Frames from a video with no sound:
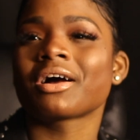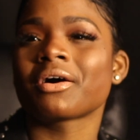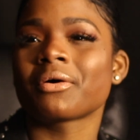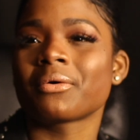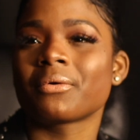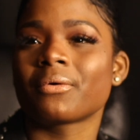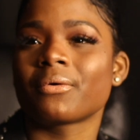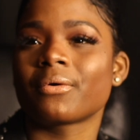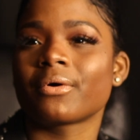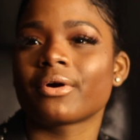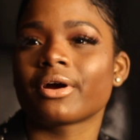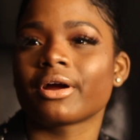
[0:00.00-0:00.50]

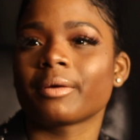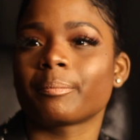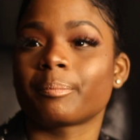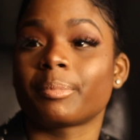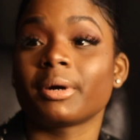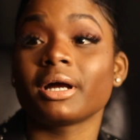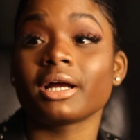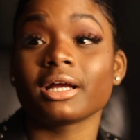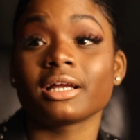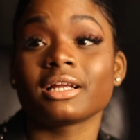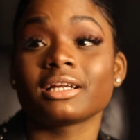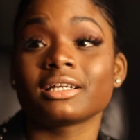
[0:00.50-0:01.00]

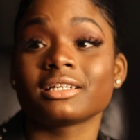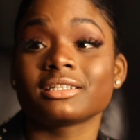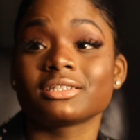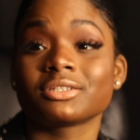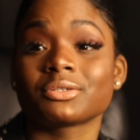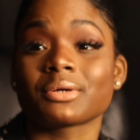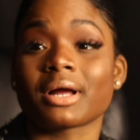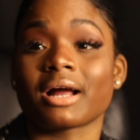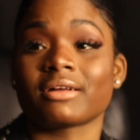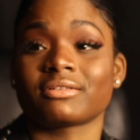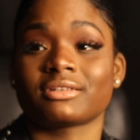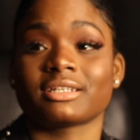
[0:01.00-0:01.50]
But
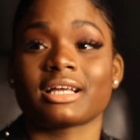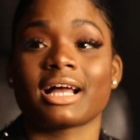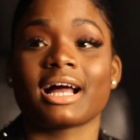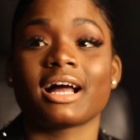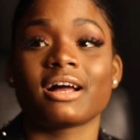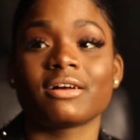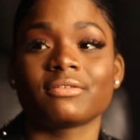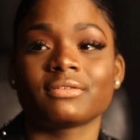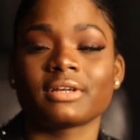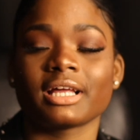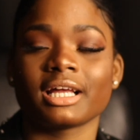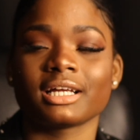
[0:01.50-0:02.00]
you have to
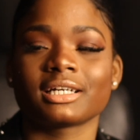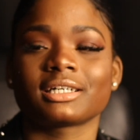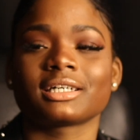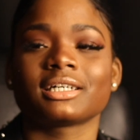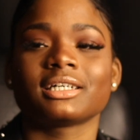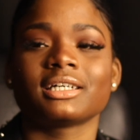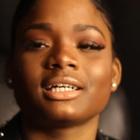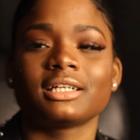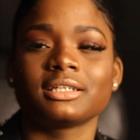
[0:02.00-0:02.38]
have, like,